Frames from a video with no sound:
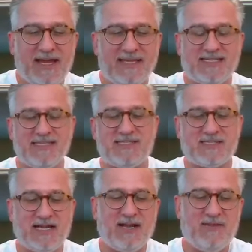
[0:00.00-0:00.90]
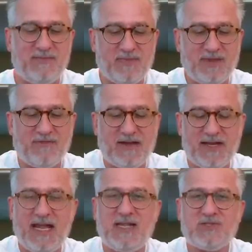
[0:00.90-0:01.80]
It's just kind of the
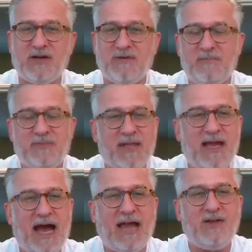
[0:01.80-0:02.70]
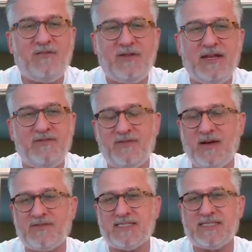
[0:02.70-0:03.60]
fun nature of it. I don't know if any of you
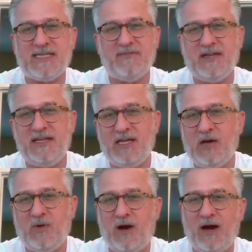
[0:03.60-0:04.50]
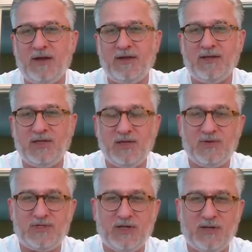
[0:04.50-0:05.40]
have ever seen the video on
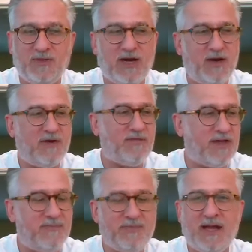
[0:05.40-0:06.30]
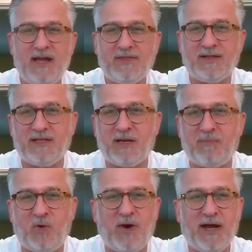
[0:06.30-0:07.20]
YouTube, though, of the little
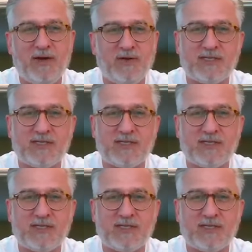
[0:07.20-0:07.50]
boy who